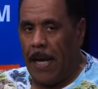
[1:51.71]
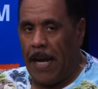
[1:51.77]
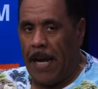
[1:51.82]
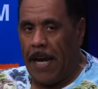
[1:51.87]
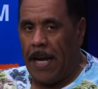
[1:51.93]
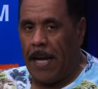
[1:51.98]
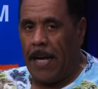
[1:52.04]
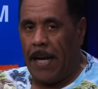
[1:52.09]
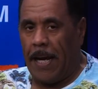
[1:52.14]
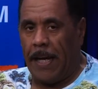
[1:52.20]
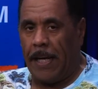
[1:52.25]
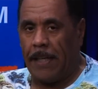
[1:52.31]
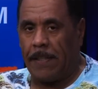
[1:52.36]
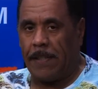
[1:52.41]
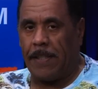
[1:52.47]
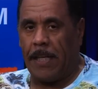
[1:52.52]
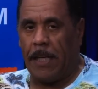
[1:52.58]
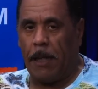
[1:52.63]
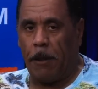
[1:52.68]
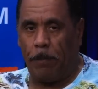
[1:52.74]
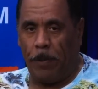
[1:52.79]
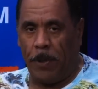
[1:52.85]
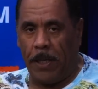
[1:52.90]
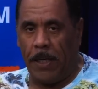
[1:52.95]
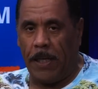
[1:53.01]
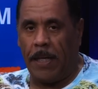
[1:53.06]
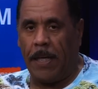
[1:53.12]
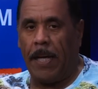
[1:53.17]

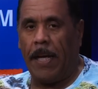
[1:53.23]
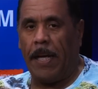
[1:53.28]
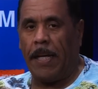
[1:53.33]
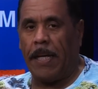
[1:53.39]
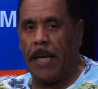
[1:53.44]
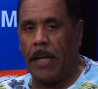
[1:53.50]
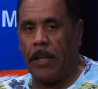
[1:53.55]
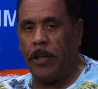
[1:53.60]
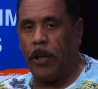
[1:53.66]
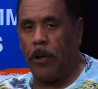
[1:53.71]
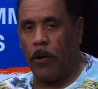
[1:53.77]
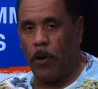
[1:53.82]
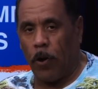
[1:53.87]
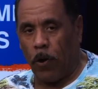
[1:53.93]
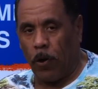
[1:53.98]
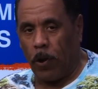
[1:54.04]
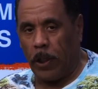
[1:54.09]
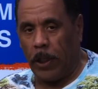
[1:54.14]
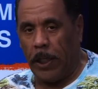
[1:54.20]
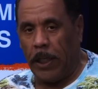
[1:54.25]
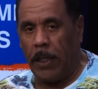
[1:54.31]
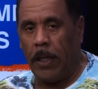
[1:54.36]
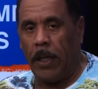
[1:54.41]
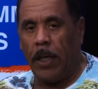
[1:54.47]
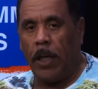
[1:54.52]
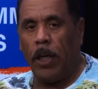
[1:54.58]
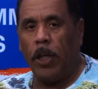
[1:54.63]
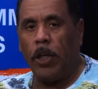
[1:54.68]
ASAP, get there early.
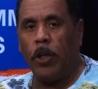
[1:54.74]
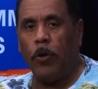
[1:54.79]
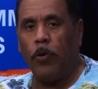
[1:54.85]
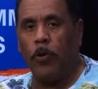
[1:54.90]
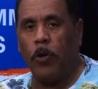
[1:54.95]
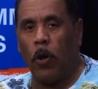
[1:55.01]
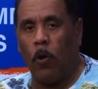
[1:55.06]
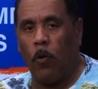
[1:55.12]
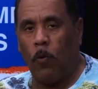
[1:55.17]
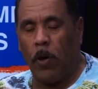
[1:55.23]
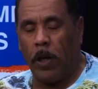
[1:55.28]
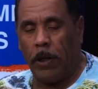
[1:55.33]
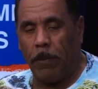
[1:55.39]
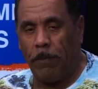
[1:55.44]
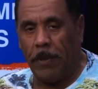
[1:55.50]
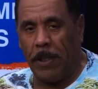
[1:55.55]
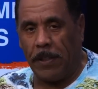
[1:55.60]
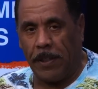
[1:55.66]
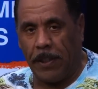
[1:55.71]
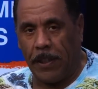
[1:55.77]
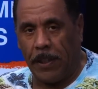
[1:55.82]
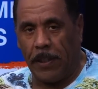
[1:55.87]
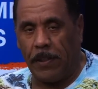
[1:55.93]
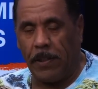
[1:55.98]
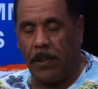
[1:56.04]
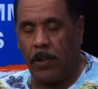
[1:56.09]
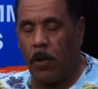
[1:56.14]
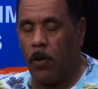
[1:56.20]
You don't want to miss
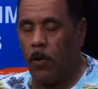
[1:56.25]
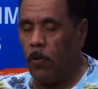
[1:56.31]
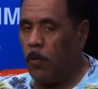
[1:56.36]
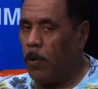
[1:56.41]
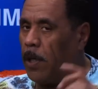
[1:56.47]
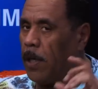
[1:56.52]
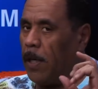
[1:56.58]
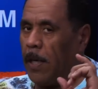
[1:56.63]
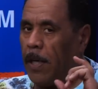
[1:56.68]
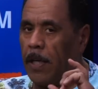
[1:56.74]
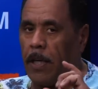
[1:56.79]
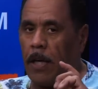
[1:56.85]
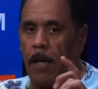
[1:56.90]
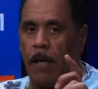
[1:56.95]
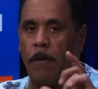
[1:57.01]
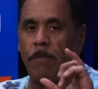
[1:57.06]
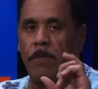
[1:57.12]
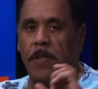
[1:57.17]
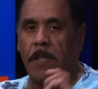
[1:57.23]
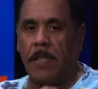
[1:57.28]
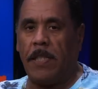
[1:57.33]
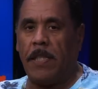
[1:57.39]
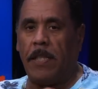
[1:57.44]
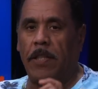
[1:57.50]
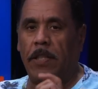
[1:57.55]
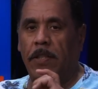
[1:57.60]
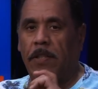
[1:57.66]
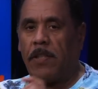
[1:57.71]
this. So come see
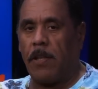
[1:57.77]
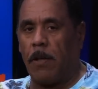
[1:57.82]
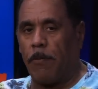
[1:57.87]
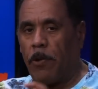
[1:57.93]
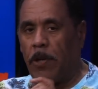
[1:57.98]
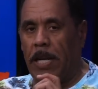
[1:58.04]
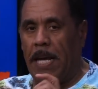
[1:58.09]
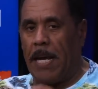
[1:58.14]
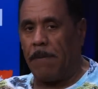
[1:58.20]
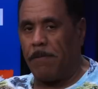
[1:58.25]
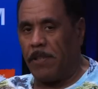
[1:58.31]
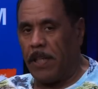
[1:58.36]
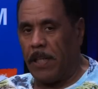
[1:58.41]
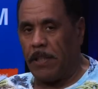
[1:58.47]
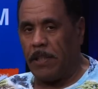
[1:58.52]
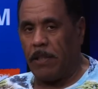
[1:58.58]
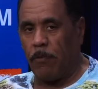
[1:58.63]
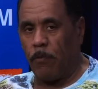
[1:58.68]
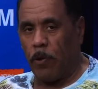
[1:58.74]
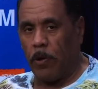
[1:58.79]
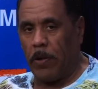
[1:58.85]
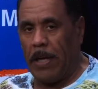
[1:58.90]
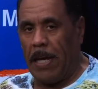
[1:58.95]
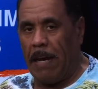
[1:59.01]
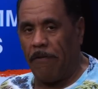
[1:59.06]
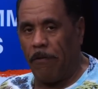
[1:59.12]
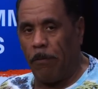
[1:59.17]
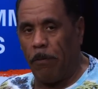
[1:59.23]
the Summer NAMM session. We're going to
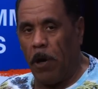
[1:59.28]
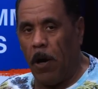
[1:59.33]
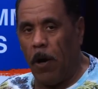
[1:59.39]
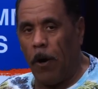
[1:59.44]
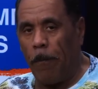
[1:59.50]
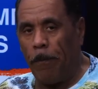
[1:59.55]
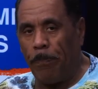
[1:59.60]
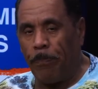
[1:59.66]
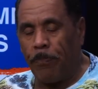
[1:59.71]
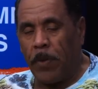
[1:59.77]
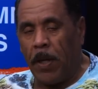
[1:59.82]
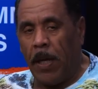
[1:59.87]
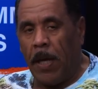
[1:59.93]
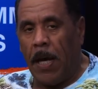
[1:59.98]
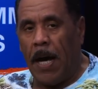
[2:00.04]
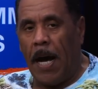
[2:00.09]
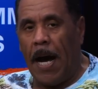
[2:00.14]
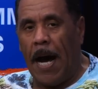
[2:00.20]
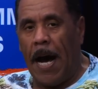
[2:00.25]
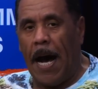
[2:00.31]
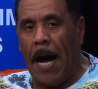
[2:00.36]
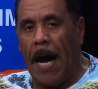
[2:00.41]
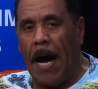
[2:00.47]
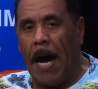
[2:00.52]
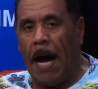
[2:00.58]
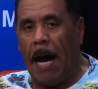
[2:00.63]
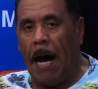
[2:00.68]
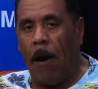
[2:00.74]
have a ball.
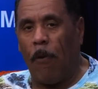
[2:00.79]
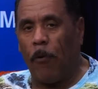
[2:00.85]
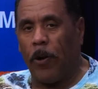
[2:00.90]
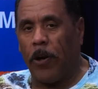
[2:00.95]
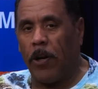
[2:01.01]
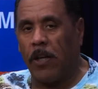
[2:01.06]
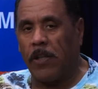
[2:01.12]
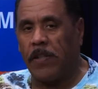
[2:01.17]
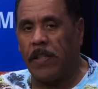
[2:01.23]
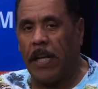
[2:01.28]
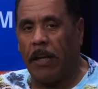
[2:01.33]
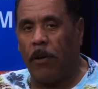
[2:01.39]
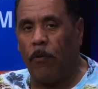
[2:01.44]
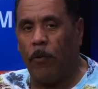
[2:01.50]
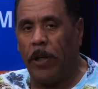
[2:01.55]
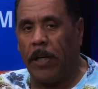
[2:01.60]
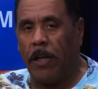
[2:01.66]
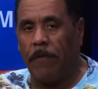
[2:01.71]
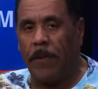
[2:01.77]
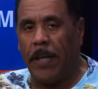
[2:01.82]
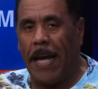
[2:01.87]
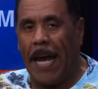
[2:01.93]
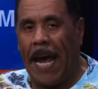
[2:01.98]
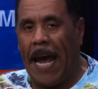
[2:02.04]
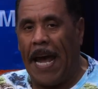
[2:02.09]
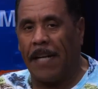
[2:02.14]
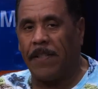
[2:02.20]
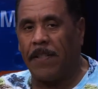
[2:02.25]
We're in our second week of the
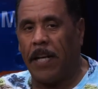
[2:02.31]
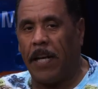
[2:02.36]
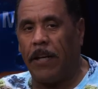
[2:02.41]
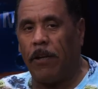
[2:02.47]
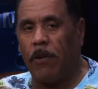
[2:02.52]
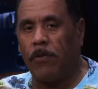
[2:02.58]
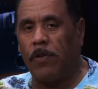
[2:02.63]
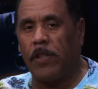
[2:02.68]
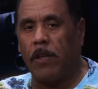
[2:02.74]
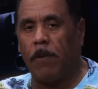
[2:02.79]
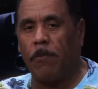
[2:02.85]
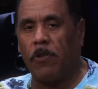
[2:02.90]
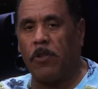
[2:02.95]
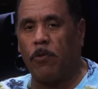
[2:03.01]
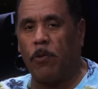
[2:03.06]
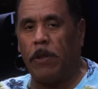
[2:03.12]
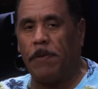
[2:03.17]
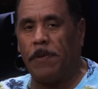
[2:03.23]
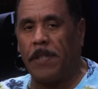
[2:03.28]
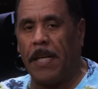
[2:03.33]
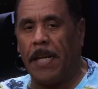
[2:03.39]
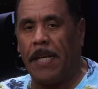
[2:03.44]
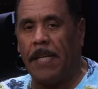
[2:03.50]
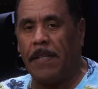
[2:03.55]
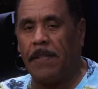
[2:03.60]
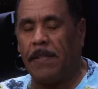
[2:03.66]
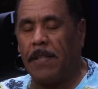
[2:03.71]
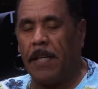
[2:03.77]
Axio Summer
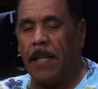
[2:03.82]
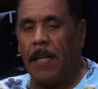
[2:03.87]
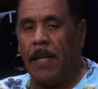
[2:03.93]
Sweepstakes.